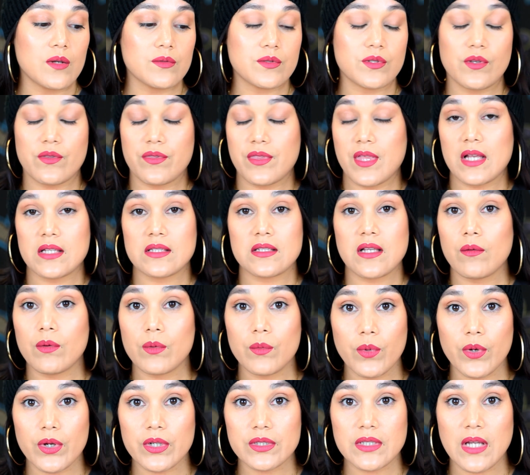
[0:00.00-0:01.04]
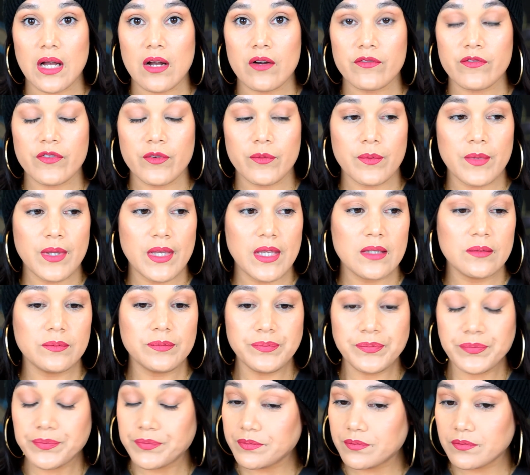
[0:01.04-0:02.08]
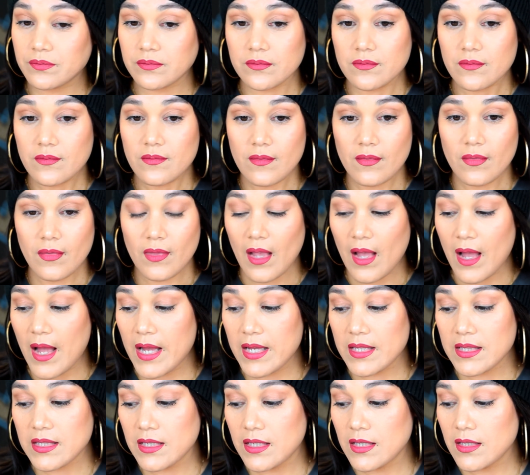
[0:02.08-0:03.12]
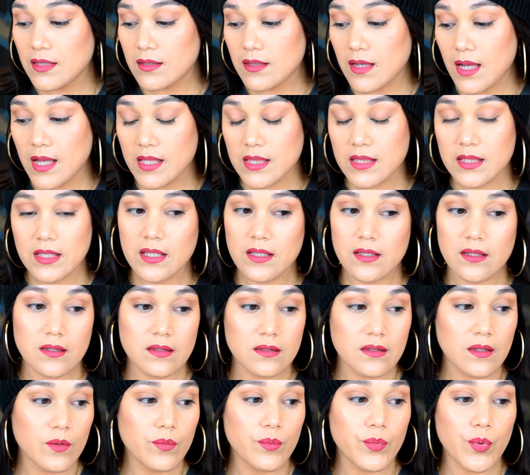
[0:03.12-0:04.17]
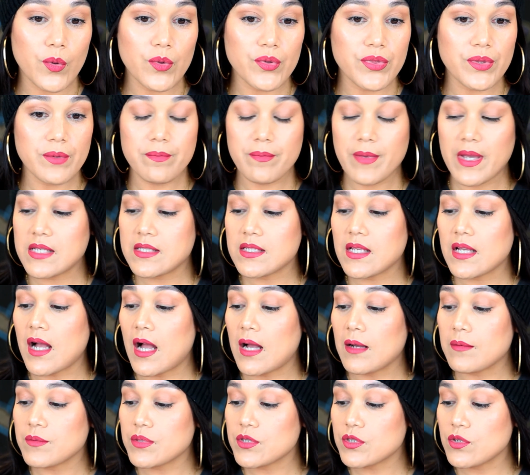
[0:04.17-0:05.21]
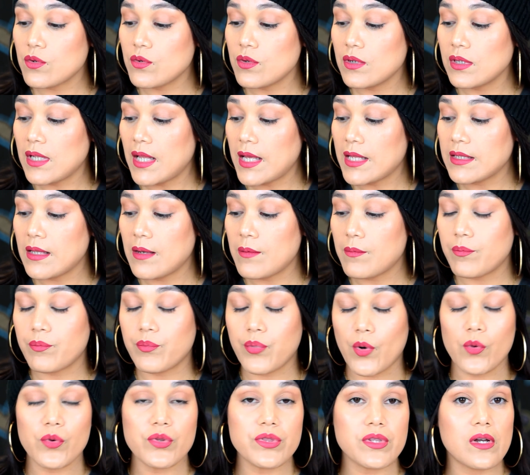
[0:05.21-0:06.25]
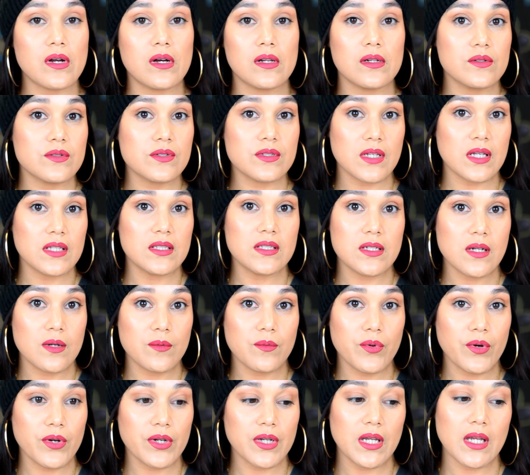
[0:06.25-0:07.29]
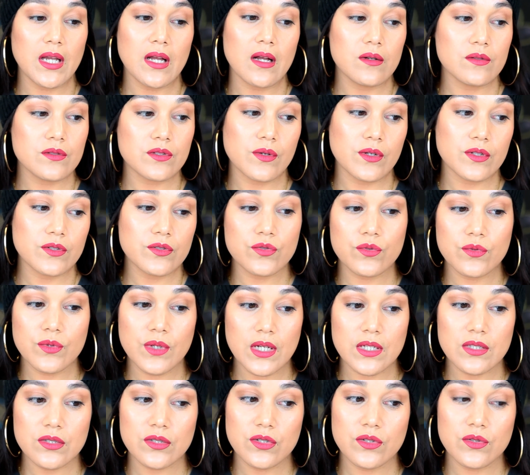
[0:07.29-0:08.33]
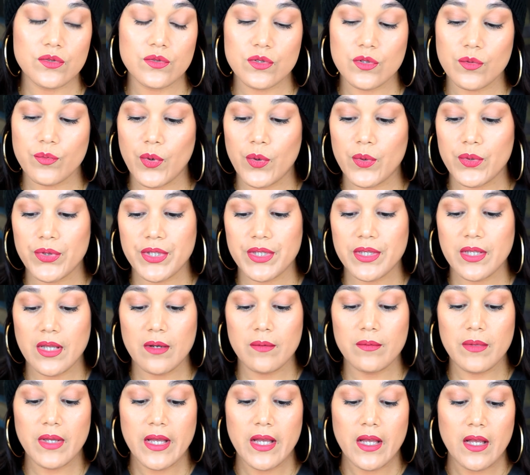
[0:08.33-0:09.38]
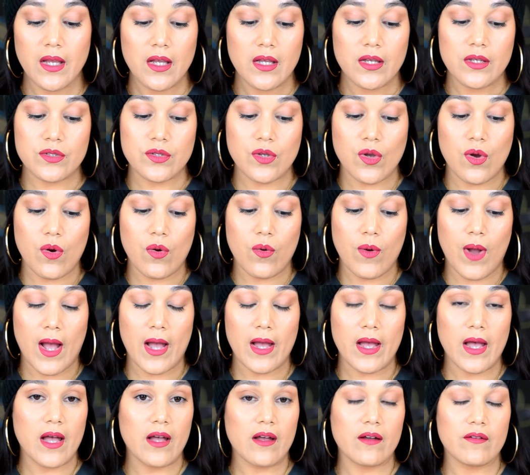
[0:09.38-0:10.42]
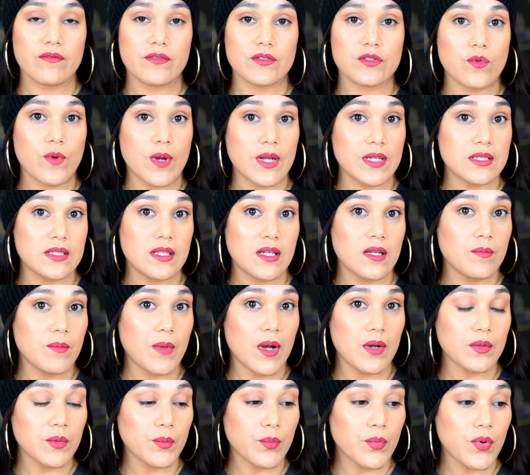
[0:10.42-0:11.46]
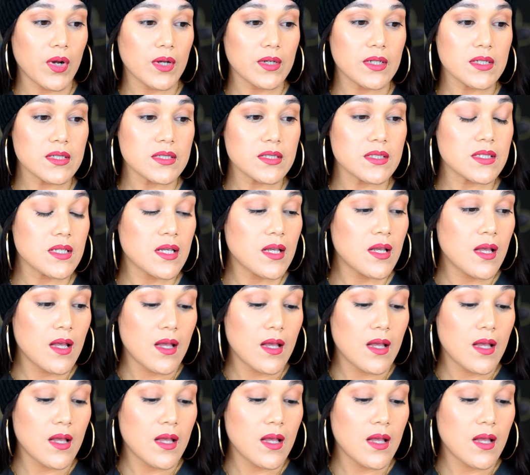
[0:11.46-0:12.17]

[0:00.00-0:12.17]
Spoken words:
So that's how it worked out for me. I think they're both amazing. I'm so glad that both colors ended up working out, so I do get to use both of them. So I have twice the amount of product.